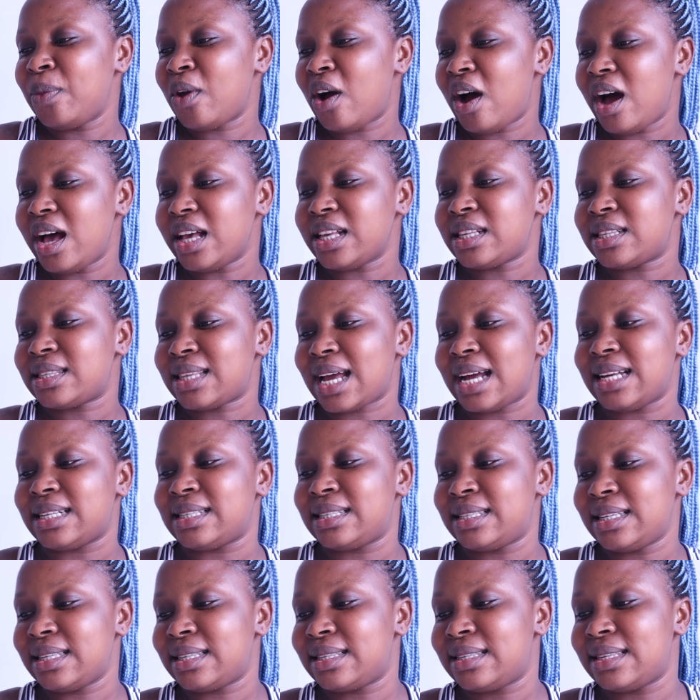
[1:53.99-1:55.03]
all
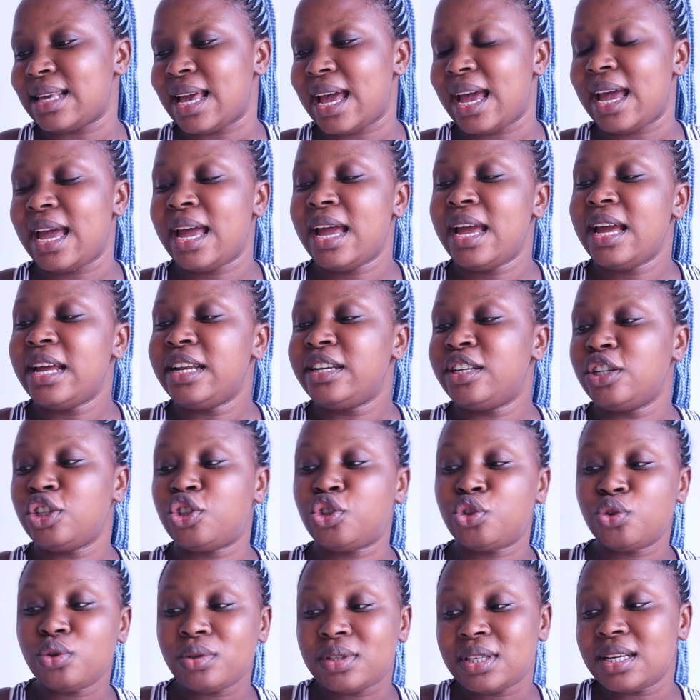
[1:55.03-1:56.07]
stars this year, the
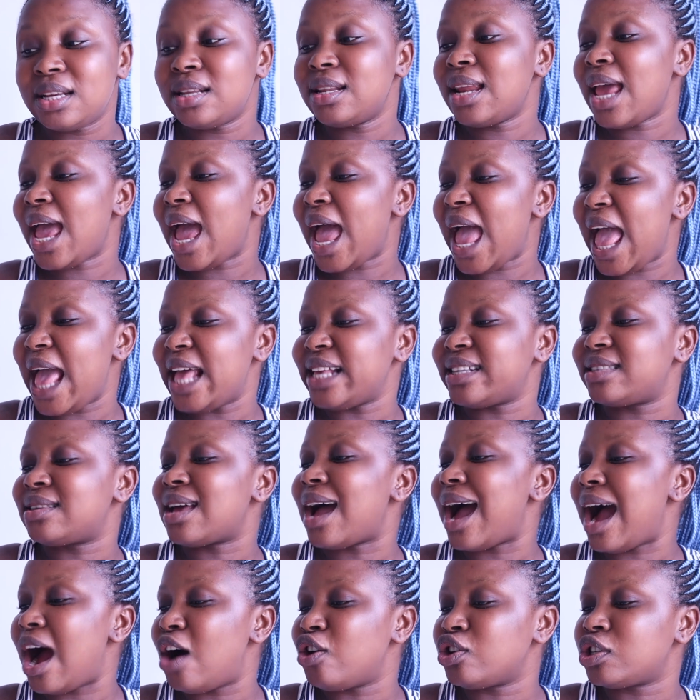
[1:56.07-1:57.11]
chosen S
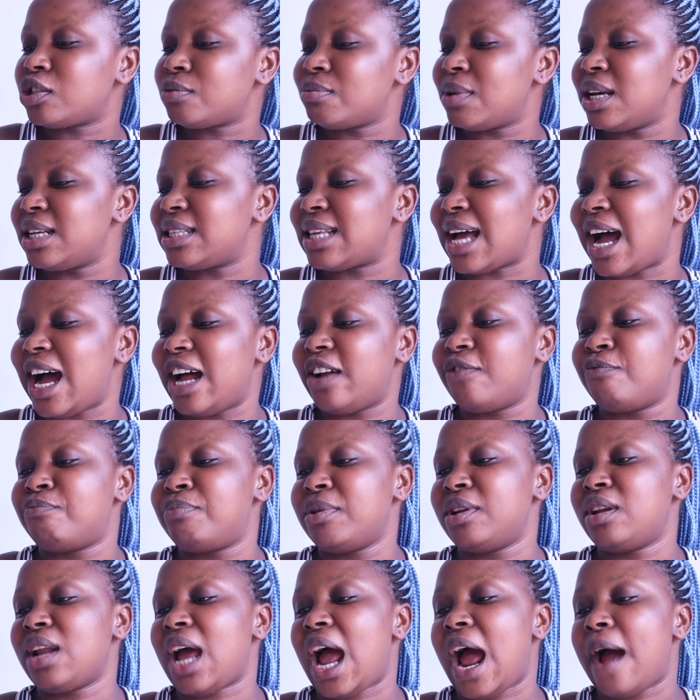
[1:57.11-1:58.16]
housemates have
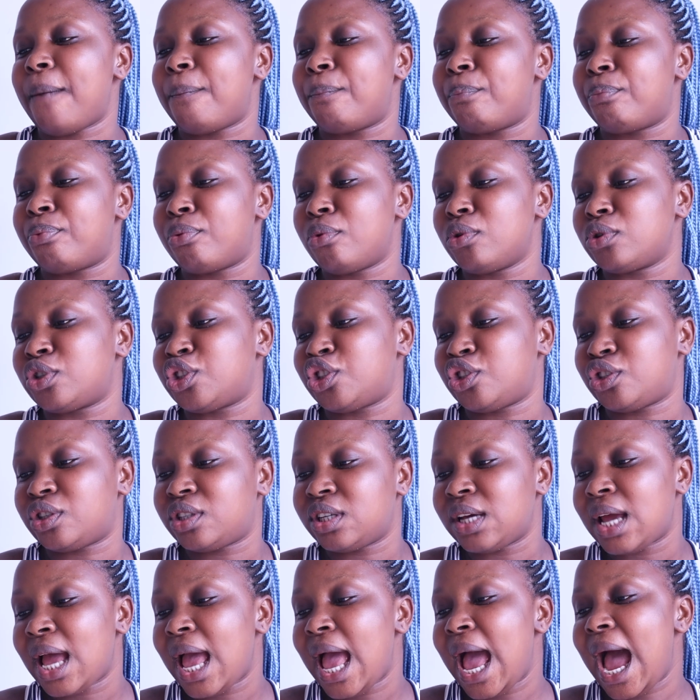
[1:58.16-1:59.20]
been
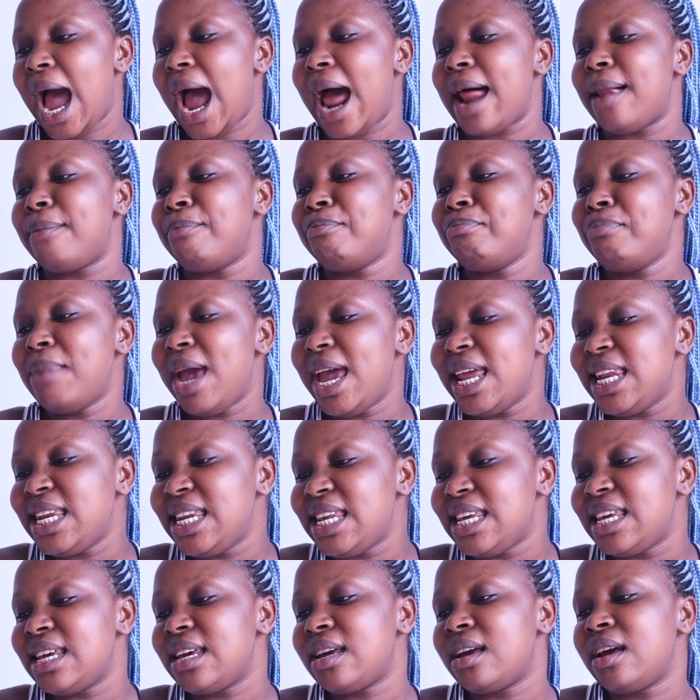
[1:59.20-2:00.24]
approached, and
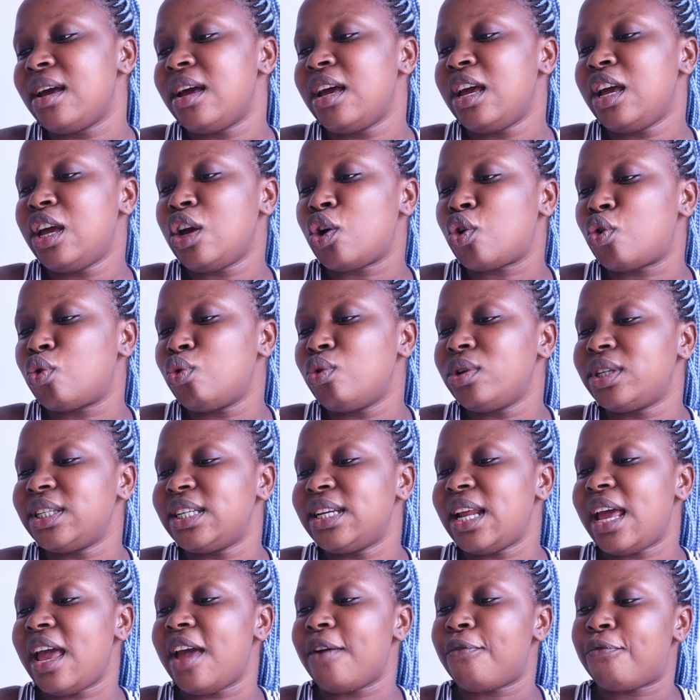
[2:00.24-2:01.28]
many,
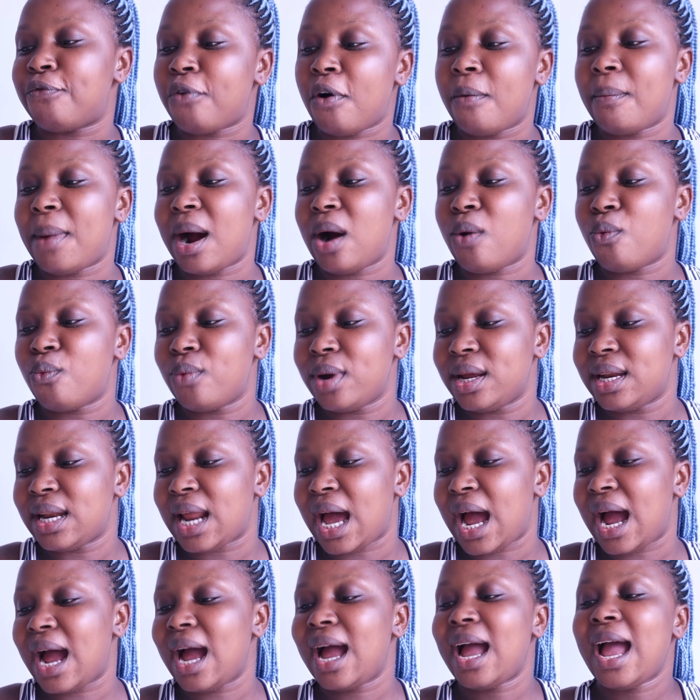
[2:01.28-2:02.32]
including a former
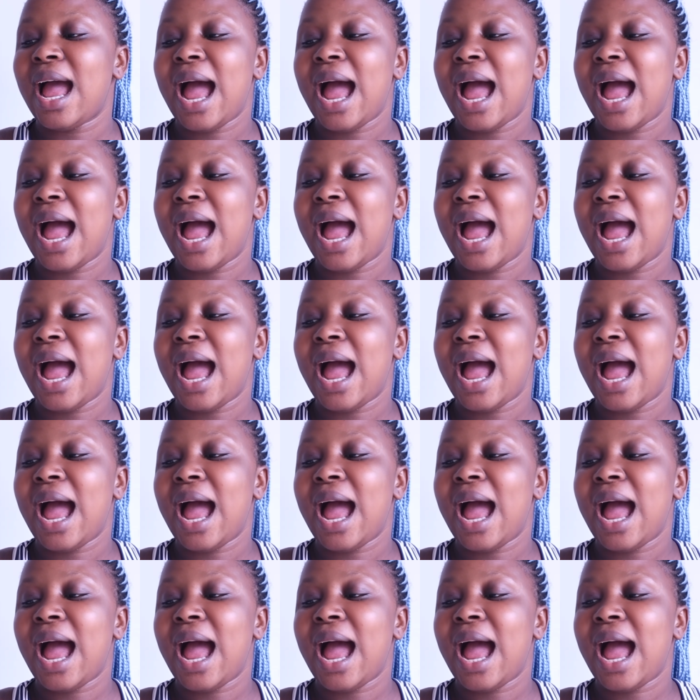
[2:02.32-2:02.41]
winner,